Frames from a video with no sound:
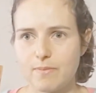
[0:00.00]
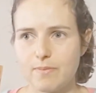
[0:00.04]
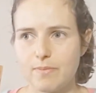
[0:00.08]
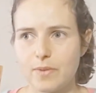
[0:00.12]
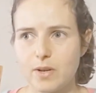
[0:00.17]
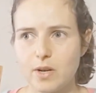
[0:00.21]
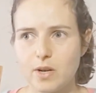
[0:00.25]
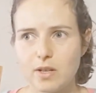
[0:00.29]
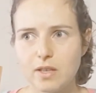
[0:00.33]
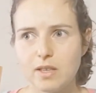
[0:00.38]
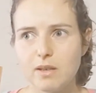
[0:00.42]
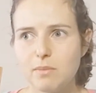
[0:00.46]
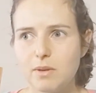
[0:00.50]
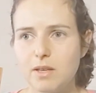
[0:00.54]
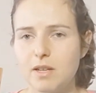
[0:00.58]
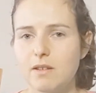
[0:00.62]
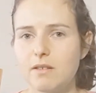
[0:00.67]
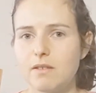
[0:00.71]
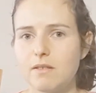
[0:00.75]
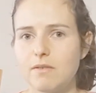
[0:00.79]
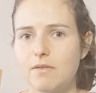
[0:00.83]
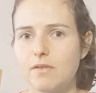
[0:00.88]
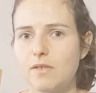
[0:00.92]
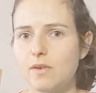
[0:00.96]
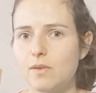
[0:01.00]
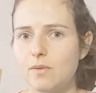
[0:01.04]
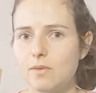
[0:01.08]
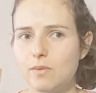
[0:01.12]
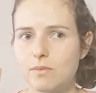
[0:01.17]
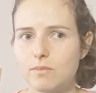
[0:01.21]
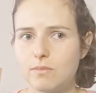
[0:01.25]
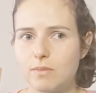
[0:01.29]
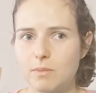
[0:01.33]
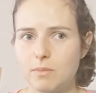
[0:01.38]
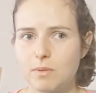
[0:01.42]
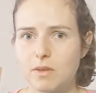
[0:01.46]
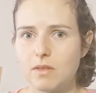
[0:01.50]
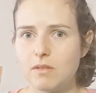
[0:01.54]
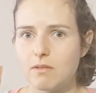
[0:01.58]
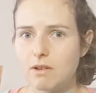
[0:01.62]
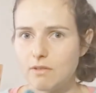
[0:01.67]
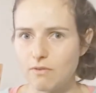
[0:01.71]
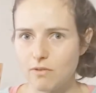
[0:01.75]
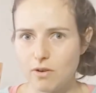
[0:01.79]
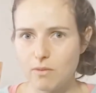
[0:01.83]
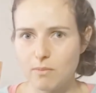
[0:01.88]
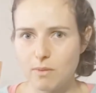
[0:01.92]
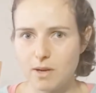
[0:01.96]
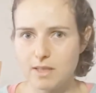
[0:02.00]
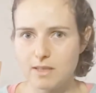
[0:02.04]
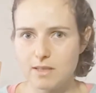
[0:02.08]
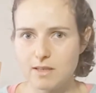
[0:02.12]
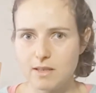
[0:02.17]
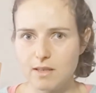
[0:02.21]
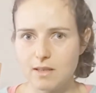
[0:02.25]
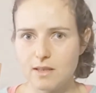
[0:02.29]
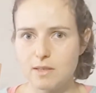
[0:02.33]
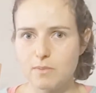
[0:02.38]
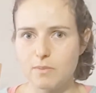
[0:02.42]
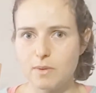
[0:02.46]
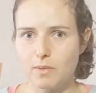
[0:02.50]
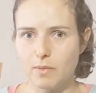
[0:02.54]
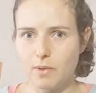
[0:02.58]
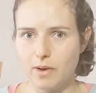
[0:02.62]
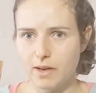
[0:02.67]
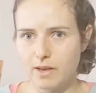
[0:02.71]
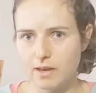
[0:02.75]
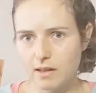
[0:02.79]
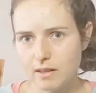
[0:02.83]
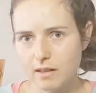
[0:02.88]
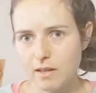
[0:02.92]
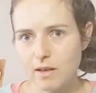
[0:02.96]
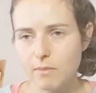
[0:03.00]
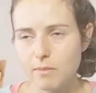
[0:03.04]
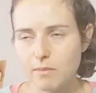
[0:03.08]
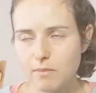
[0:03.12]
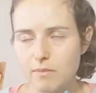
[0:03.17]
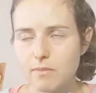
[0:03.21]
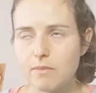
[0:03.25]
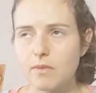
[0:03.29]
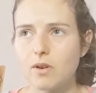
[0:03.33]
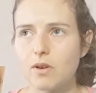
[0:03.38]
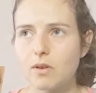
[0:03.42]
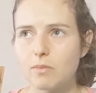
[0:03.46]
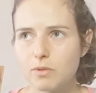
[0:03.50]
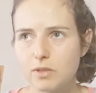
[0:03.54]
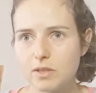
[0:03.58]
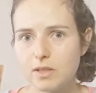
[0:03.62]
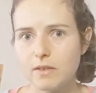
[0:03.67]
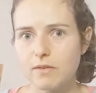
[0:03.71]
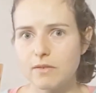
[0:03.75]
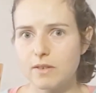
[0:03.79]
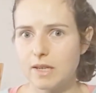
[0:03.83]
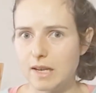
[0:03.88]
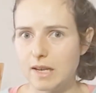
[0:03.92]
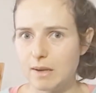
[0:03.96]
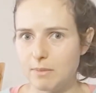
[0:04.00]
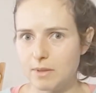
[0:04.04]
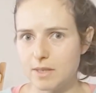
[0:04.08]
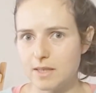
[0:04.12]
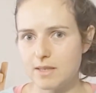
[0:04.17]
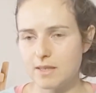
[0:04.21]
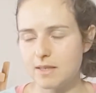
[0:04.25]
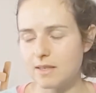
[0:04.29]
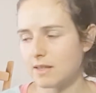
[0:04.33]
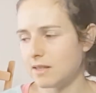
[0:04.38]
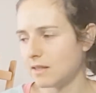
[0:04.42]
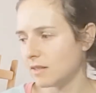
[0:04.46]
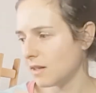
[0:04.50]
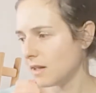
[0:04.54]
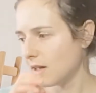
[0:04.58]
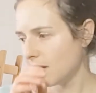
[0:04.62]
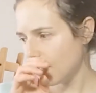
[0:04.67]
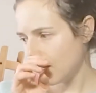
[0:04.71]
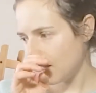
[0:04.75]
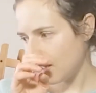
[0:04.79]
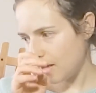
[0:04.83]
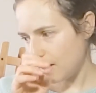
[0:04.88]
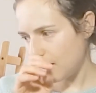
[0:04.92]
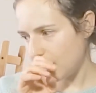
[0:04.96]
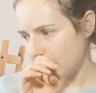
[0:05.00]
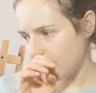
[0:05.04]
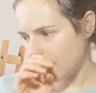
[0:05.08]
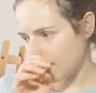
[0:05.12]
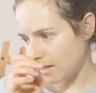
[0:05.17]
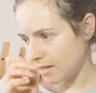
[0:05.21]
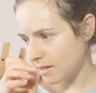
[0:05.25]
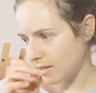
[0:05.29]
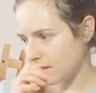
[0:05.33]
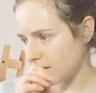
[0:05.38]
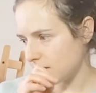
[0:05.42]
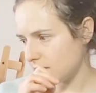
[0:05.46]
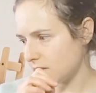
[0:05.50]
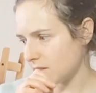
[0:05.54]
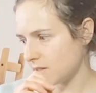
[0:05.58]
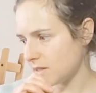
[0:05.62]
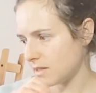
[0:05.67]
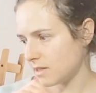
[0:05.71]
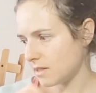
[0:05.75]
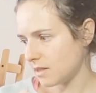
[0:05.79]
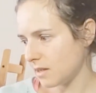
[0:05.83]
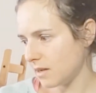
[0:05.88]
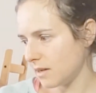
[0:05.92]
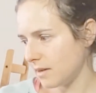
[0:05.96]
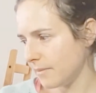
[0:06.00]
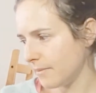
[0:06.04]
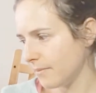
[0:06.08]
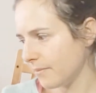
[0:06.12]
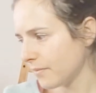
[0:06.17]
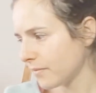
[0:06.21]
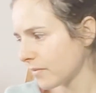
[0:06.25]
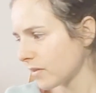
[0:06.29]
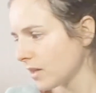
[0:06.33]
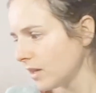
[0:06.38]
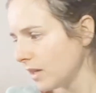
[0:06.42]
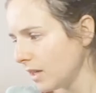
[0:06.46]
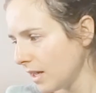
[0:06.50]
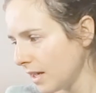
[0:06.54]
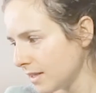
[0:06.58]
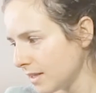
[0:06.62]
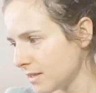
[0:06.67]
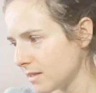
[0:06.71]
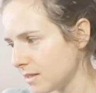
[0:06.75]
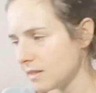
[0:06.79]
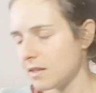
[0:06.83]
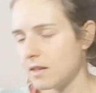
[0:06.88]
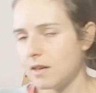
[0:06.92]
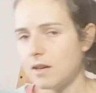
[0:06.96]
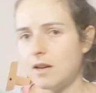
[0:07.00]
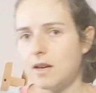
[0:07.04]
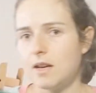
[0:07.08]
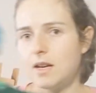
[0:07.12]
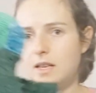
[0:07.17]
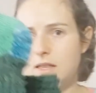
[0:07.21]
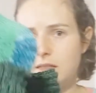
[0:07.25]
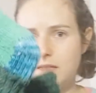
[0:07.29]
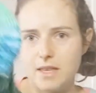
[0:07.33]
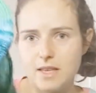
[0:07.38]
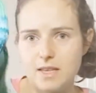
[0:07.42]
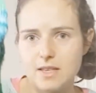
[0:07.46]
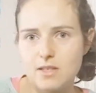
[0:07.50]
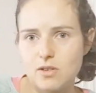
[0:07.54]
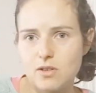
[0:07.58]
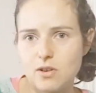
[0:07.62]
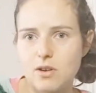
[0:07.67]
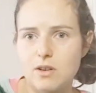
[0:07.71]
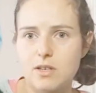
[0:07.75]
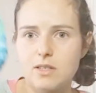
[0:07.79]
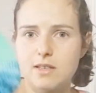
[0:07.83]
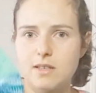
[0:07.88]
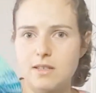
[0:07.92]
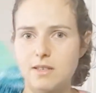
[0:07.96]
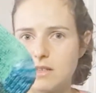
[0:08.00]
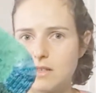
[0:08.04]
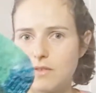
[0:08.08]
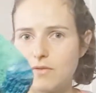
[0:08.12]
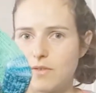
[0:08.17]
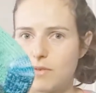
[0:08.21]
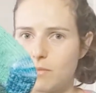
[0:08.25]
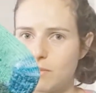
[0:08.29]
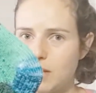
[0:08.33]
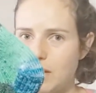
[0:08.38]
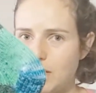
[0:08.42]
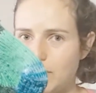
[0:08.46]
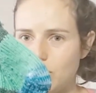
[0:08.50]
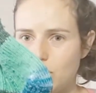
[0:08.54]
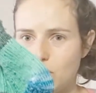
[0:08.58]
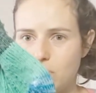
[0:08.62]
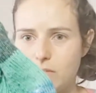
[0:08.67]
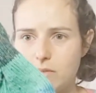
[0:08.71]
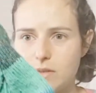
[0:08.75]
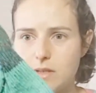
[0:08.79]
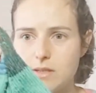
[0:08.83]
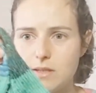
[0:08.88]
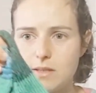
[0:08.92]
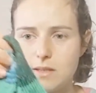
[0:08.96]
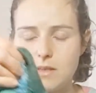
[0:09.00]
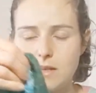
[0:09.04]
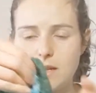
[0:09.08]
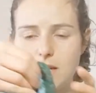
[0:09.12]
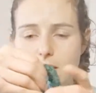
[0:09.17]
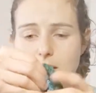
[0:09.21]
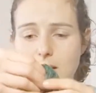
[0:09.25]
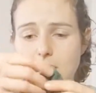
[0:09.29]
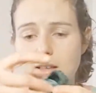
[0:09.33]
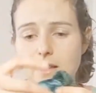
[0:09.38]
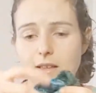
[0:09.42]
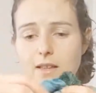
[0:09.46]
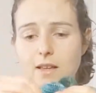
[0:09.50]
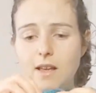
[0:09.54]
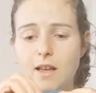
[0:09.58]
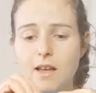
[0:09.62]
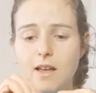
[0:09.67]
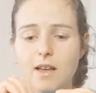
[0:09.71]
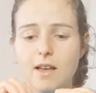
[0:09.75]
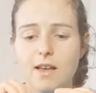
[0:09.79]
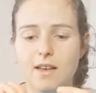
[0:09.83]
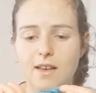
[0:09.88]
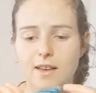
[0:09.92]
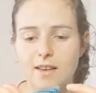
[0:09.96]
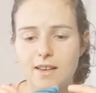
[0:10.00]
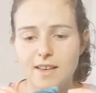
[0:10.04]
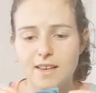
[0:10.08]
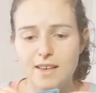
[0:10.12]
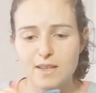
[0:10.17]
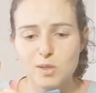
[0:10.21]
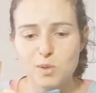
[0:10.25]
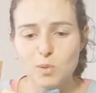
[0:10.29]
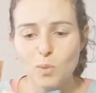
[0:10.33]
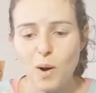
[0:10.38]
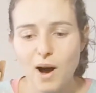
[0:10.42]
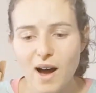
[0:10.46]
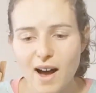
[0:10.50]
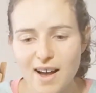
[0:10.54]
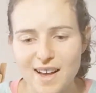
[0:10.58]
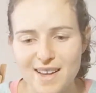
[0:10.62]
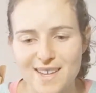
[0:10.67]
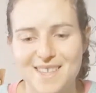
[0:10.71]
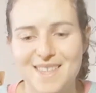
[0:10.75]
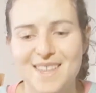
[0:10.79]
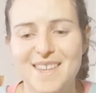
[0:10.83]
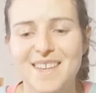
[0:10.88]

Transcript: only been a few, maybe 3-4 months that he's been wearing them almost every day, but still. And then there's he has these socks that need from leftovers, and guess what?